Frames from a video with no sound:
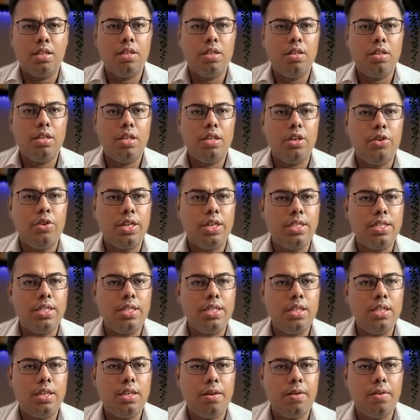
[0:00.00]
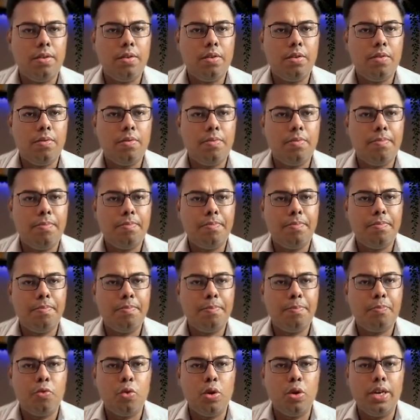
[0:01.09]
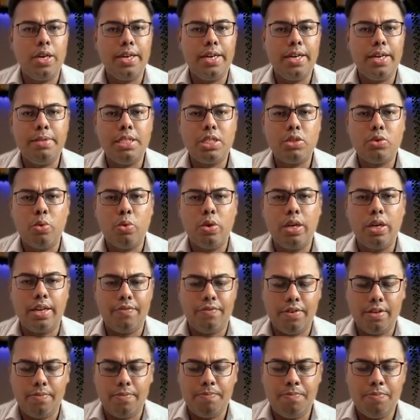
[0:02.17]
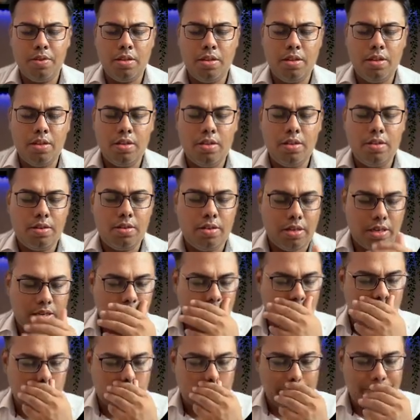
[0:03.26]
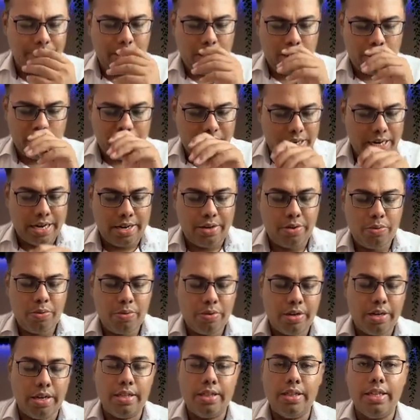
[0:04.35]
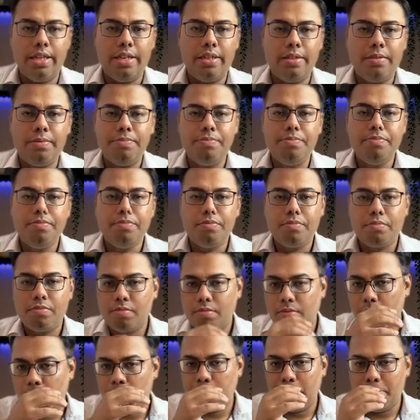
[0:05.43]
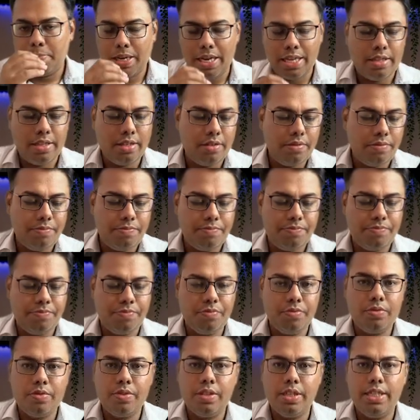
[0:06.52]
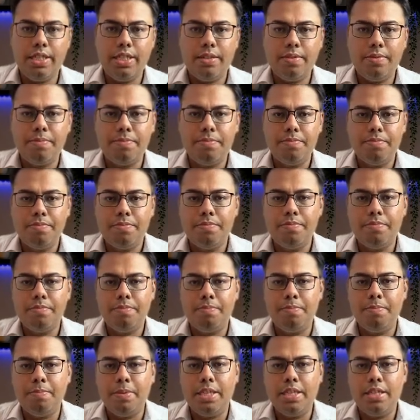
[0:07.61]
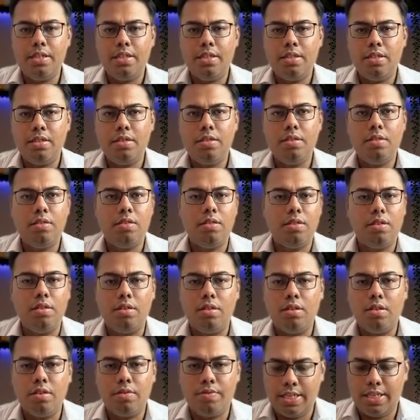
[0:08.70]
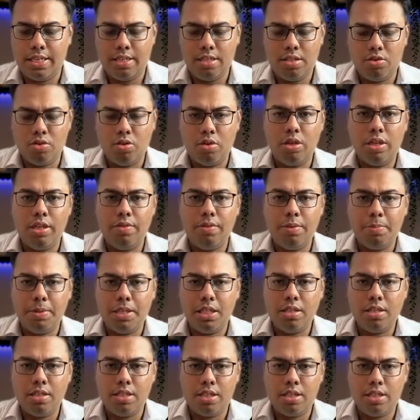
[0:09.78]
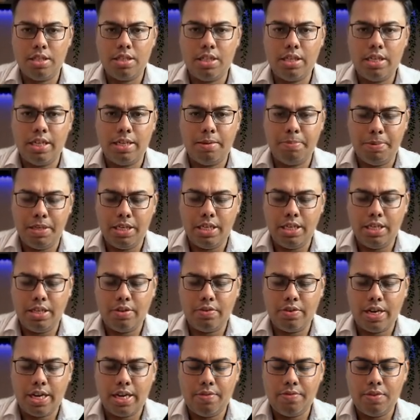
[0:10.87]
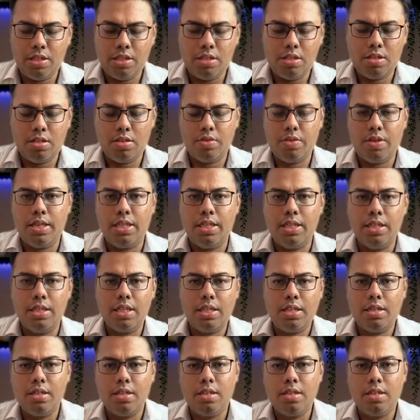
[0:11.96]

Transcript: Here you can see the folder name is code cafe. Now I will try to run that. Python 3 main. Why it is not giving me the suggestion? Let me try once running that.